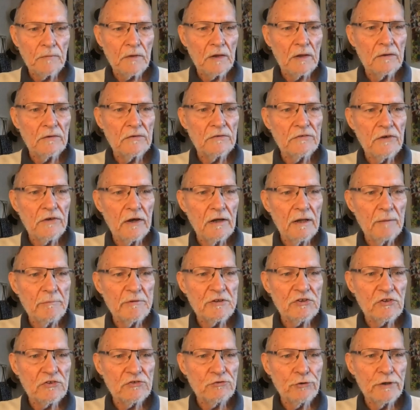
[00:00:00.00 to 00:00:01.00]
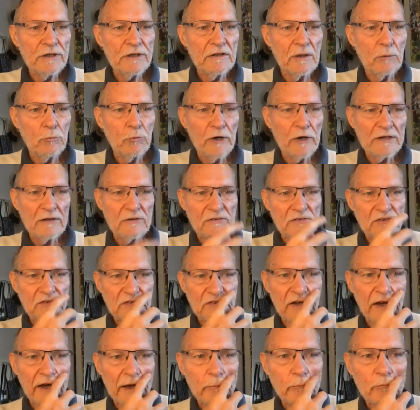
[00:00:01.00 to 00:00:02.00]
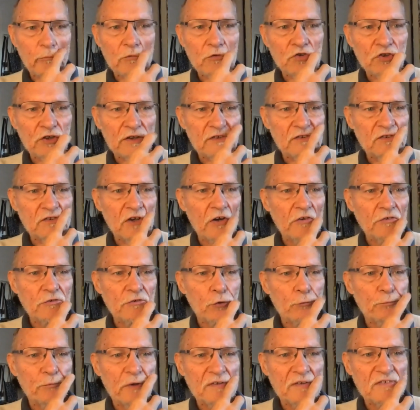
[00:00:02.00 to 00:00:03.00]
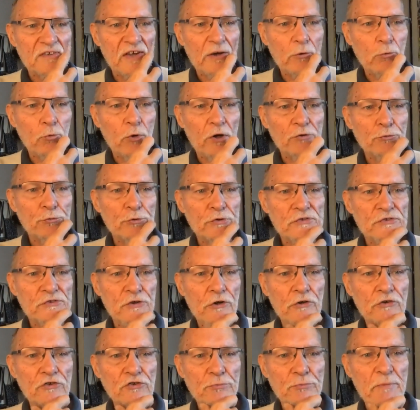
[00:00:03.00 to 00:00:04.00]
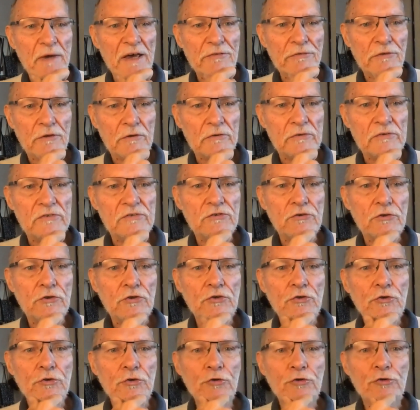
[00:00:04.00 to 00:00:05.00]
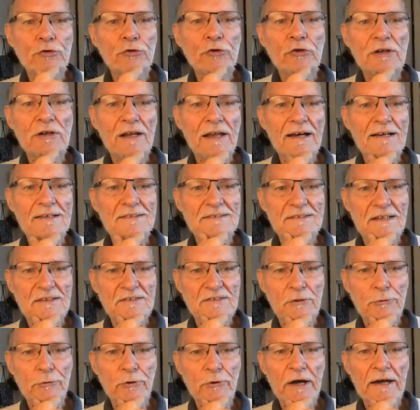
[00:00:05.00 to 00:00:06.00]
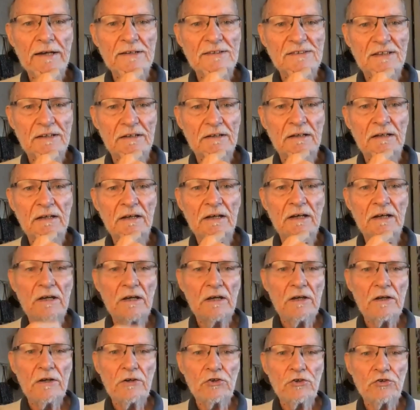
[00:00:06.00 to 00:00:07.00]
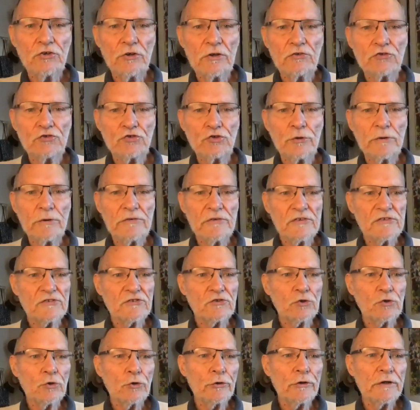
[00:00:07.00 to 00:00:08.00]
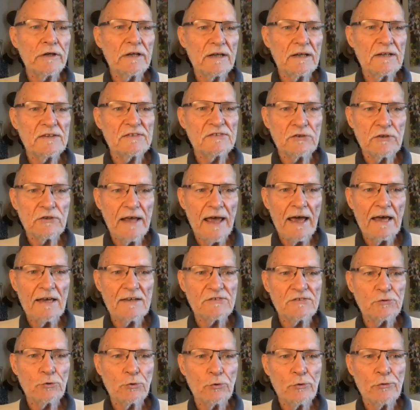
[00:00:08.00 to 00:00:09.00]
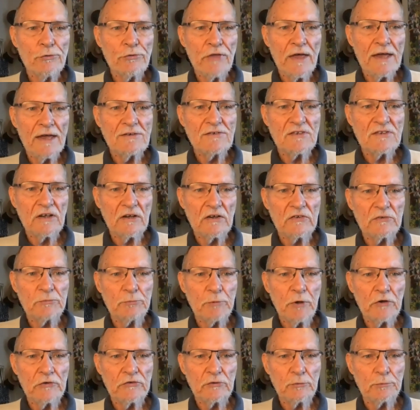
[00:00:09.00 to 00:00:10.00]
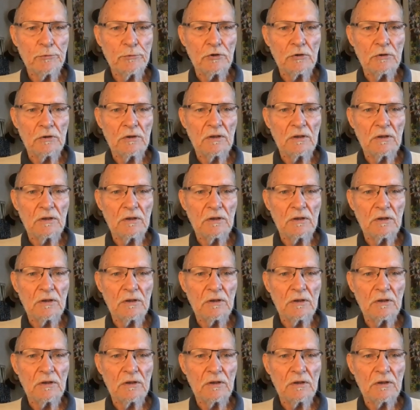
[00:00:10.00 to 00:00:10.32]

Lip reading: So let me just read them one at a time. She starts off by saying, what research methods do you utilize as a writer to ensure the story is as authentic as possible?